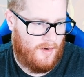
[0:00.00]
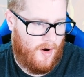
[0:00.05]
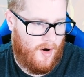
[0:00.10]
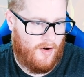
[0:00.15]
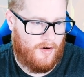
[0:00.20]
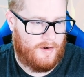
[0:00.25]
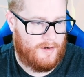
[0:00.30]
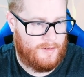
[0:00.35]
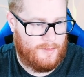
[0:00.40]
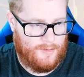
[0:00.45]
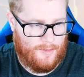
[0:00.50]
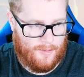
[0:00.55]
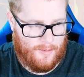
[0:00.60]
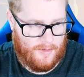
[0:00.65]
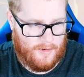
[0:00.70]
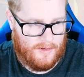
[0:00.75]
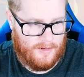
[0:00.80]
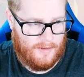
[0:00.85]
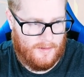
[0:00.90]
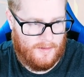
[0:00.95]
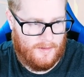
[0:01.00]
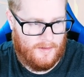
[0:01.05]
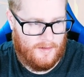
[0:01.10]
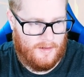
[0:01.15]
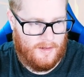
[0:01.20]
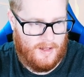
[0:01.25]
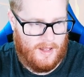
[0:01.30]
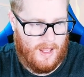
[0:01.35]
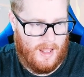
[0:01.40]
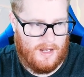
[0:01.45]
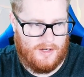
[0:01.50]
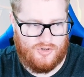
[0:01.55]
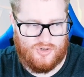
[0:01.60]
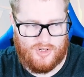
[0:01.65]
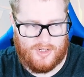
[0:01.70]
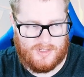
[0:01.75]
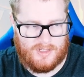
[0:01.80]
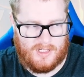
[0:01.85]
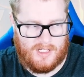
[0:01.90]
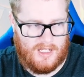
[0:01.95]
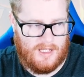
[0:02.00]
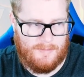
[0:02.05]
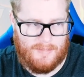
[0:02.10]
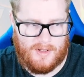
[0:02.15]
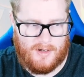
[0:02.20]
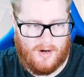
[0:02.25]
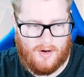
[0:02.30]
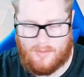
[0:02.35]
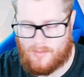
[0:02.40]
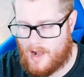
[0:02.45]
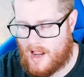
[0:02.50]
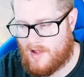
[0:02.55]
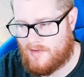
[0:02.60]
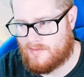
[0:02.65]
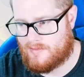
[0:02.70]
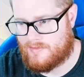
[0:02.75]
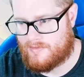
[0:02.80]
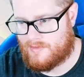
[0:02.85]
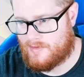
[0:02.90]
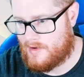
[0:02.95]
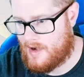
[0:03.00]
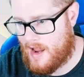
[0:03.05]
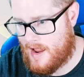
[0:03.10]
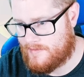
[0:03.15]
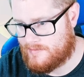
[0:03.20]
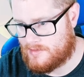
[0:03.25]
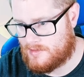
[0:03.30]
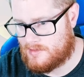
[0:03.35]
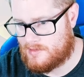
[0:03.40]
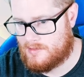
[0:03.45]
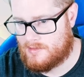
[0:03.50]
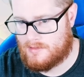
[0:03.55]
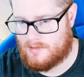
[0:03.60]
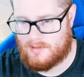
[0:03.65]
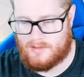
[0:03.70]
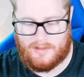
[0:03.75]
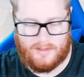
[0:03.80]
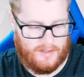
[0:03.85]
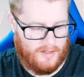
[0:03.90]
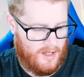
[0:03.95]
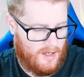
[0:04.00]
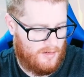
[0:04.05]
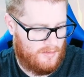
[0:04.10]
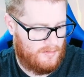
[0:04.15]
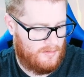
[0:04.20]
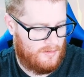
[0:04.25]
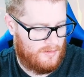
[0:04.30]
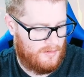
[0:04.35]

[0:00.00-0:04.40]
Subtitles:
or Endure and just keep it around forever, you know?